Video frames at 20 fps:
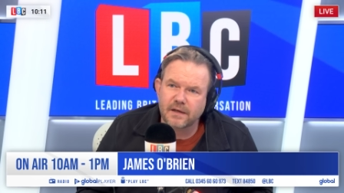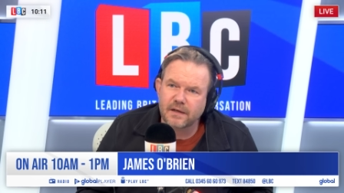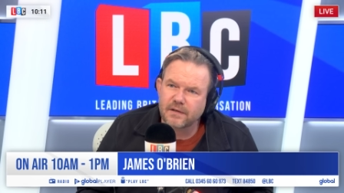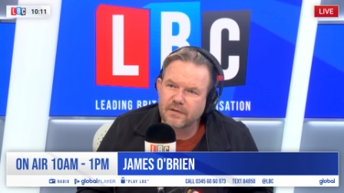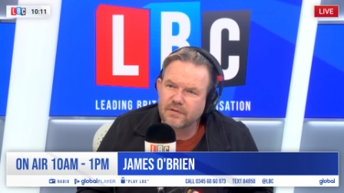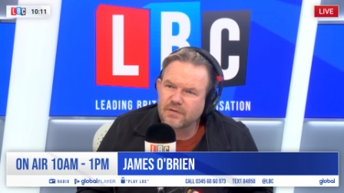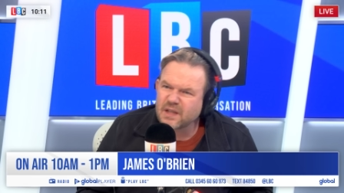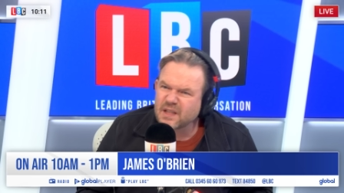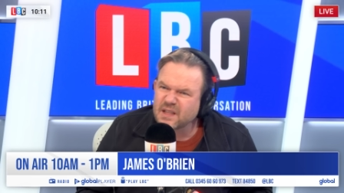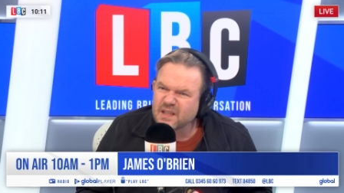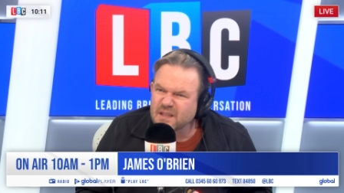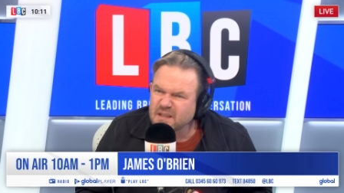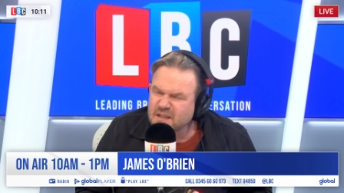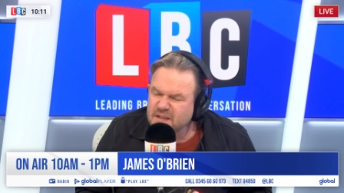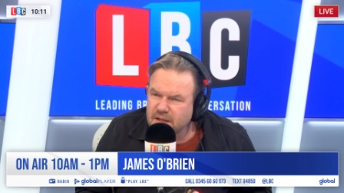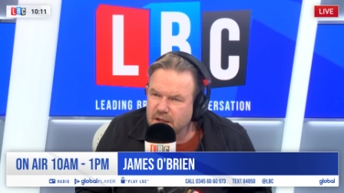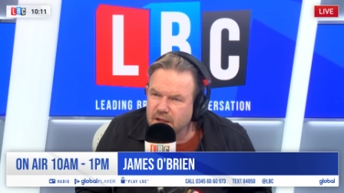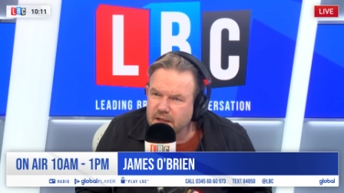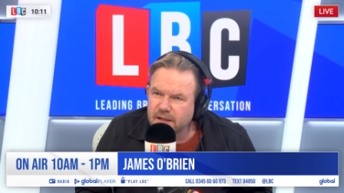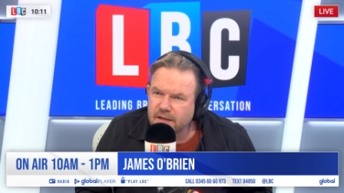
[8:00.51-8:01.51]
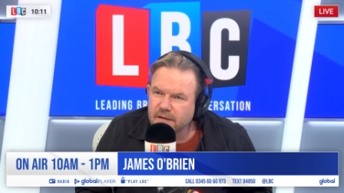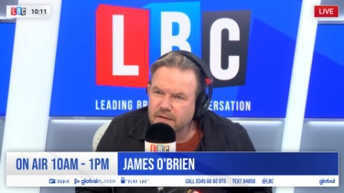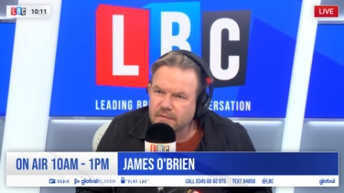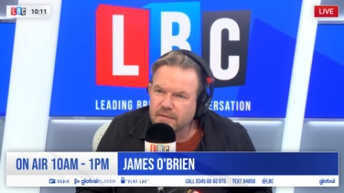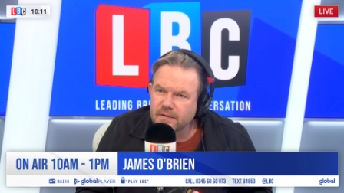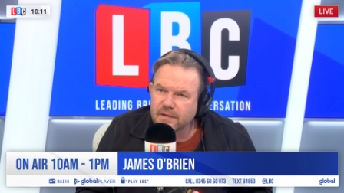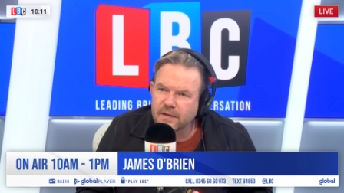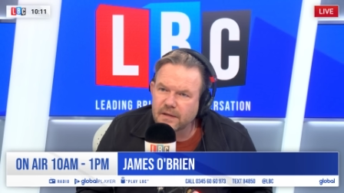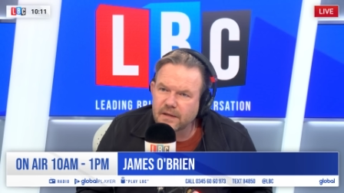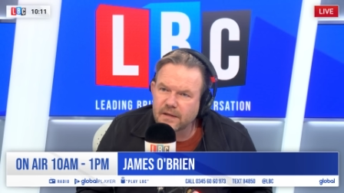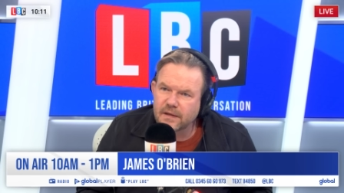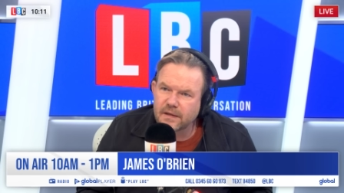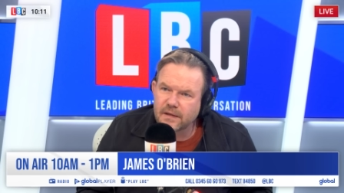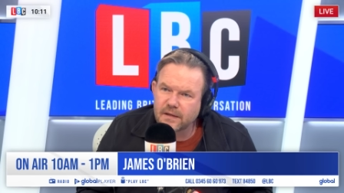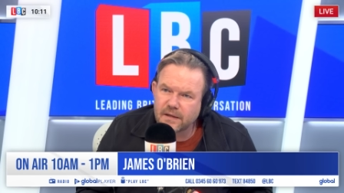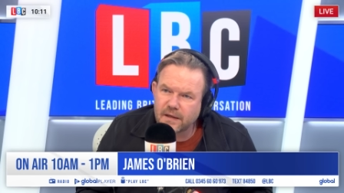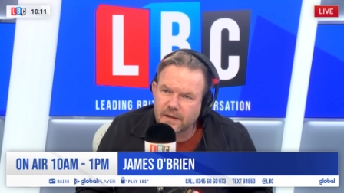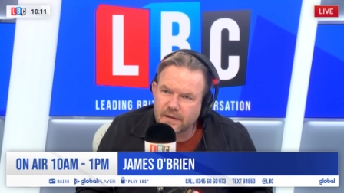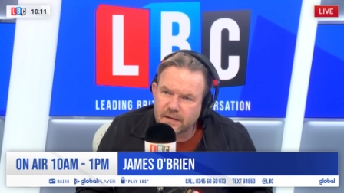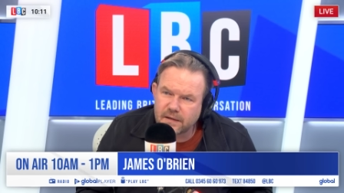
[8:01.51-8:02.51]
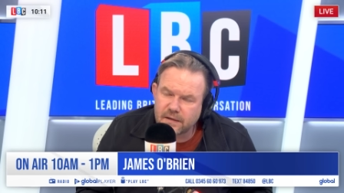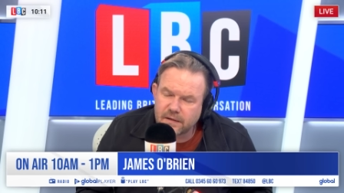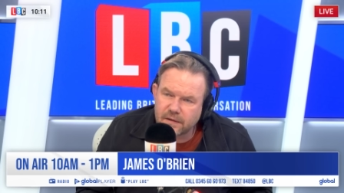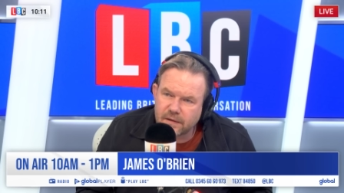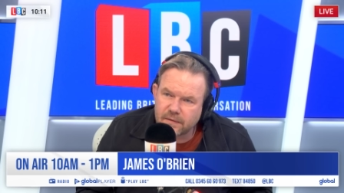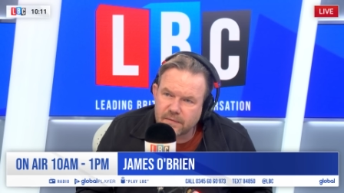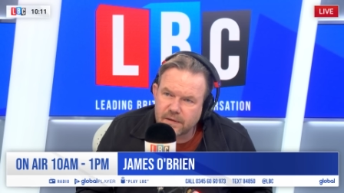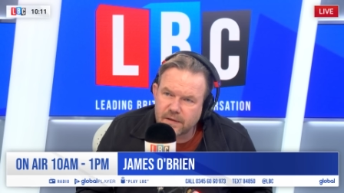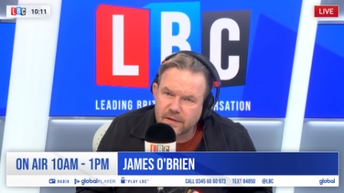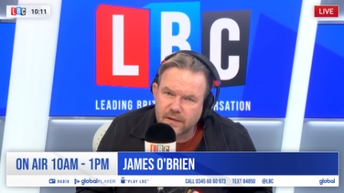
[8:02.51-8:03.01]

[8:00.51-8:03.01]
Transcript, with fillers: and drinking cider and, and uh, you know and,